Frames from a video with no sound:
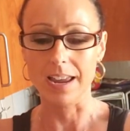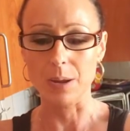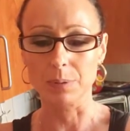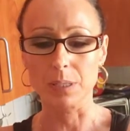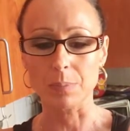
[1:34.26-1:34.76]

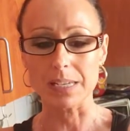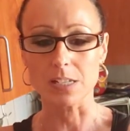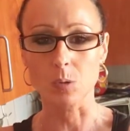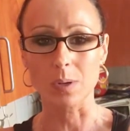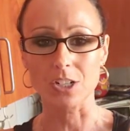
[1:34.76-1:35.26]
able to be
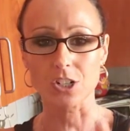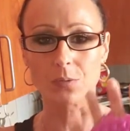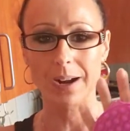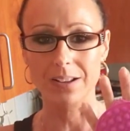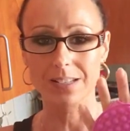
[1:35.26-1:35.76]
switched
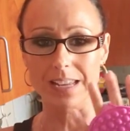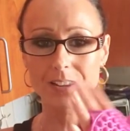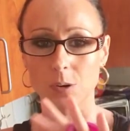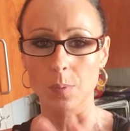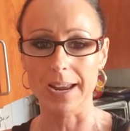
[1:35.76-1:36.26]
around
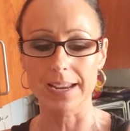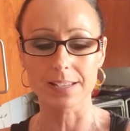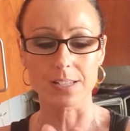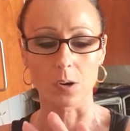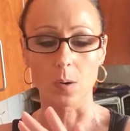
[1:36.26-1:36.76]
the other
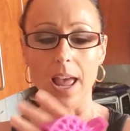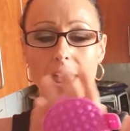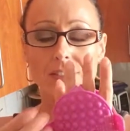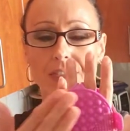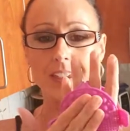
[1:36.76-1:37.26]
way. So
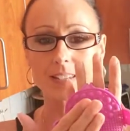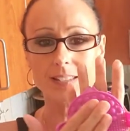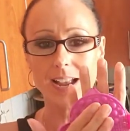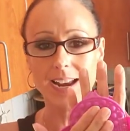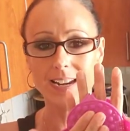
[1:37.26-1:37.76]
this
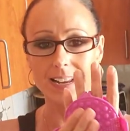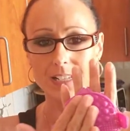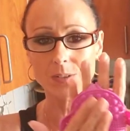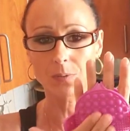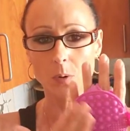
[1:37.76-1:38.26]
side
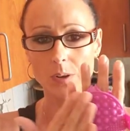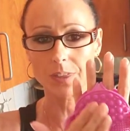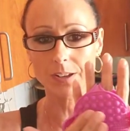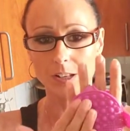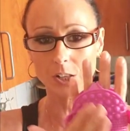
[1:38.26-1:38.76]
is for
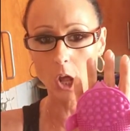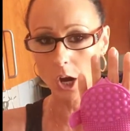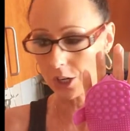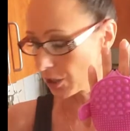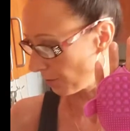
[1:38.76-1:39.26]
the
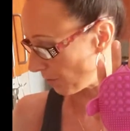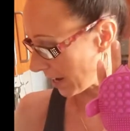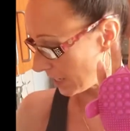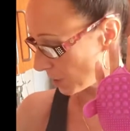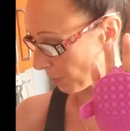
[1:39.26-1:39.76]
large
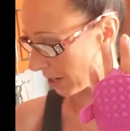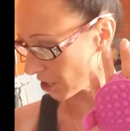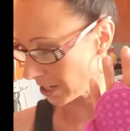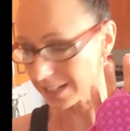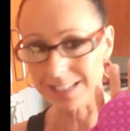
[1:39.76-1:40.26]
face
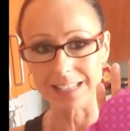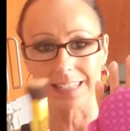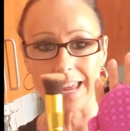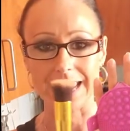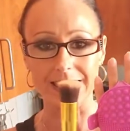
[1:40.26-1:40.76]
brushes
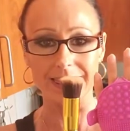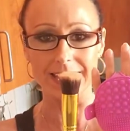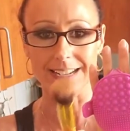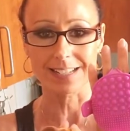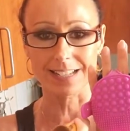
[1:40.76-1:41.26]
like
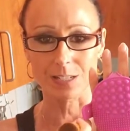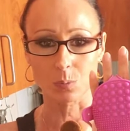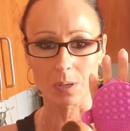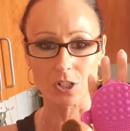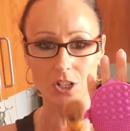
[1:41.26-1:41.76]
this.
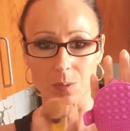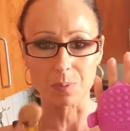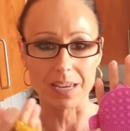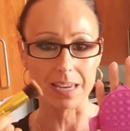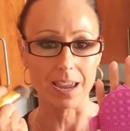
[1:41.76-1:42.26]
This would just
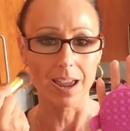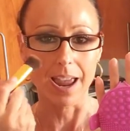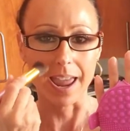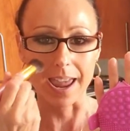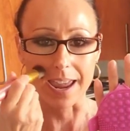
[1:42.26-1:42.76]
be
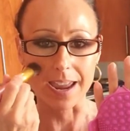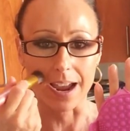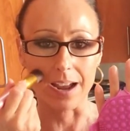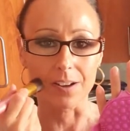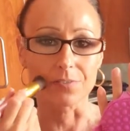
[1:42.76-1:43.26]

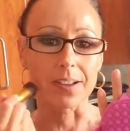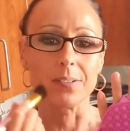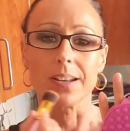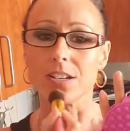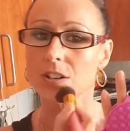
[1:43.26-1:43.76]
a
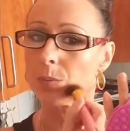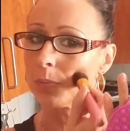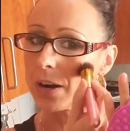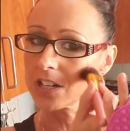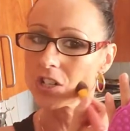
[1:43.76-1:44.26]
foundation
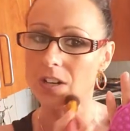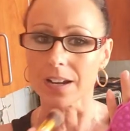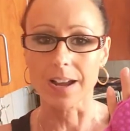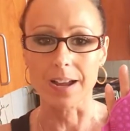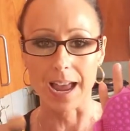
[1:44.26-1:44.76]
brush
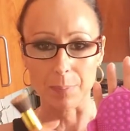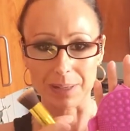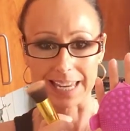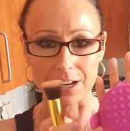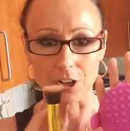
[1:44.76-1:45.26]

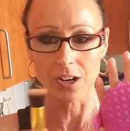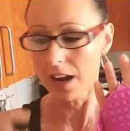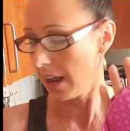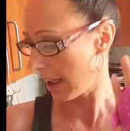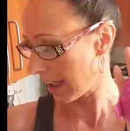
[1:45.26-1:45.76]
applicator,
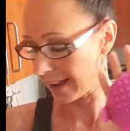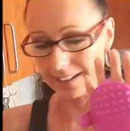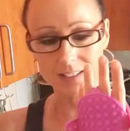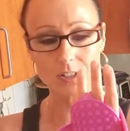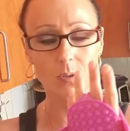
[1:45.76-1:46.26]

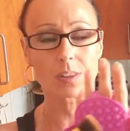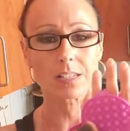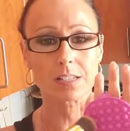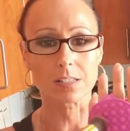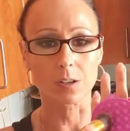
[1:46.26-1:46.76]
and so
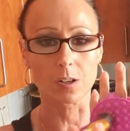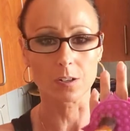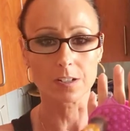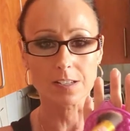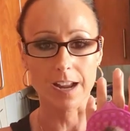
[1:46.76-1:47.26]
this is
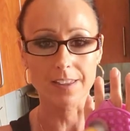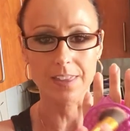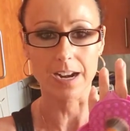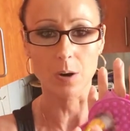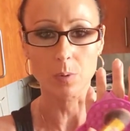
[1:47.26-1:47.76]
the side
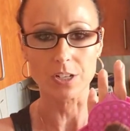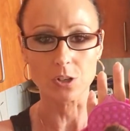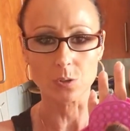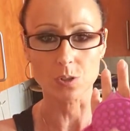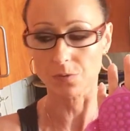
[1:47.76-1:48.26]
that I would
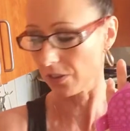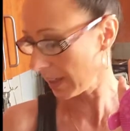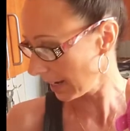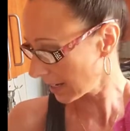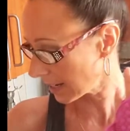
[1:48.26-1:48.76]
use for
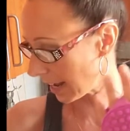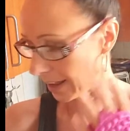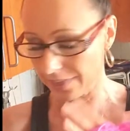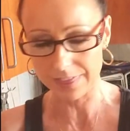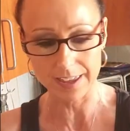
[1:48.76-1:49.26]
this.
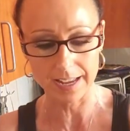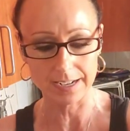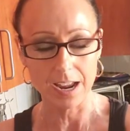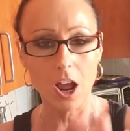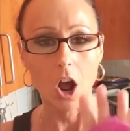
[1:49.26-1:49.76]
And
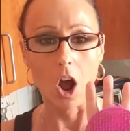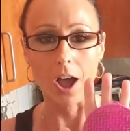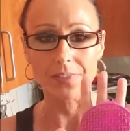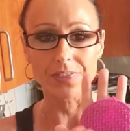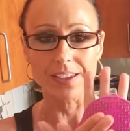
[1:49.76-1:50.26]
then
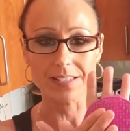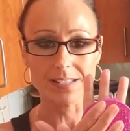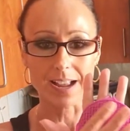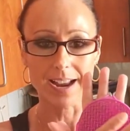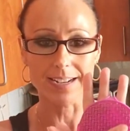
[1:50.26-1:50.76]
on this
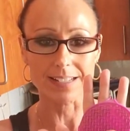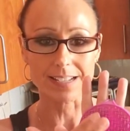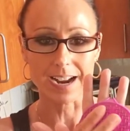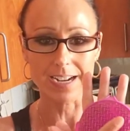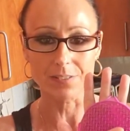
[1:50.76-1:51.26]
side
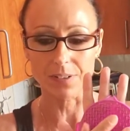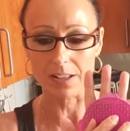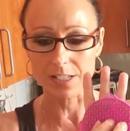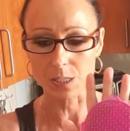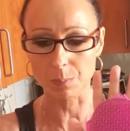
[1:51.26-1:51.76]
it's kind of
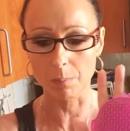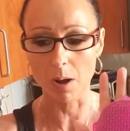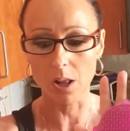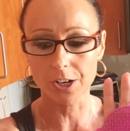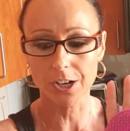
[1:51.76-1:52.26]
a
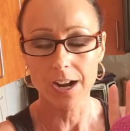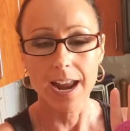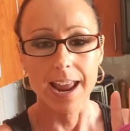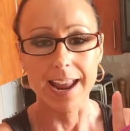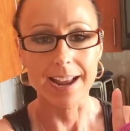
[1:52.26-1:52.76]
smaller,
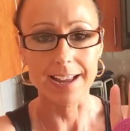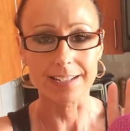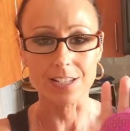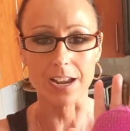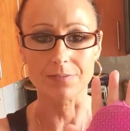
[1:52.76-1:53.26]

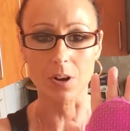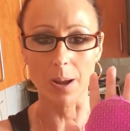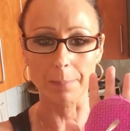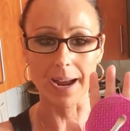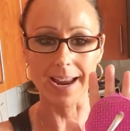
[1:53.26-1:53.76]
and I've
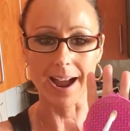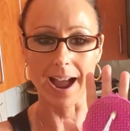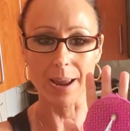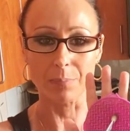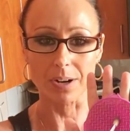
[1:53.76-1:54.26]
got my
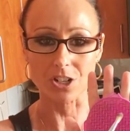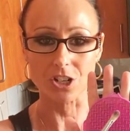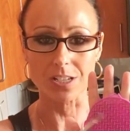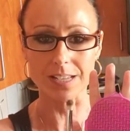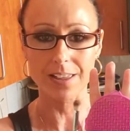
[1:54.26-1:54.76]
eye
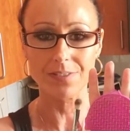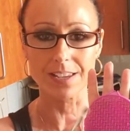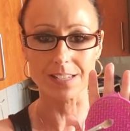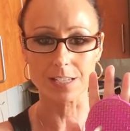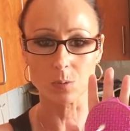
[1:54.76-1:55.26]
brushes, and
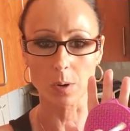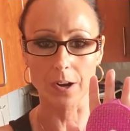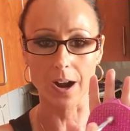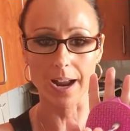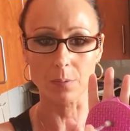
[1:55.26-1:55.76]
this is
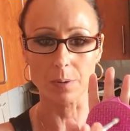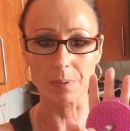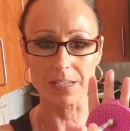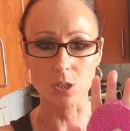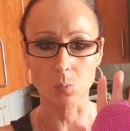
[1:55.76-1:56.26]
where I would
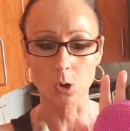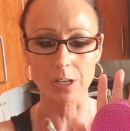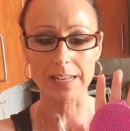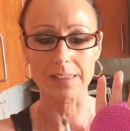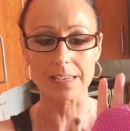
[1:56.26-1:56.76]
be
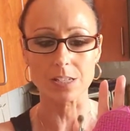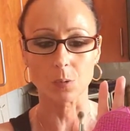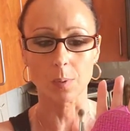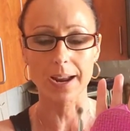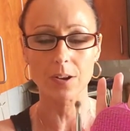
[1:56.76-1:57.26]
swirling these
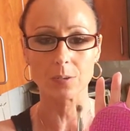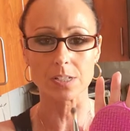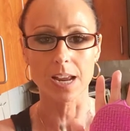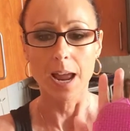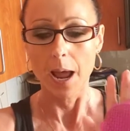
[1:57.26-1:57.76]

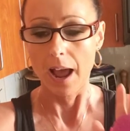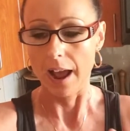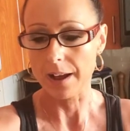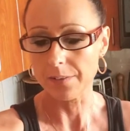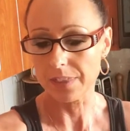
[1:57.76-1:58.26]
around.
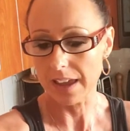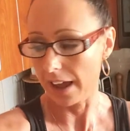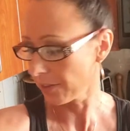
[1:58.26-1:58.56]
The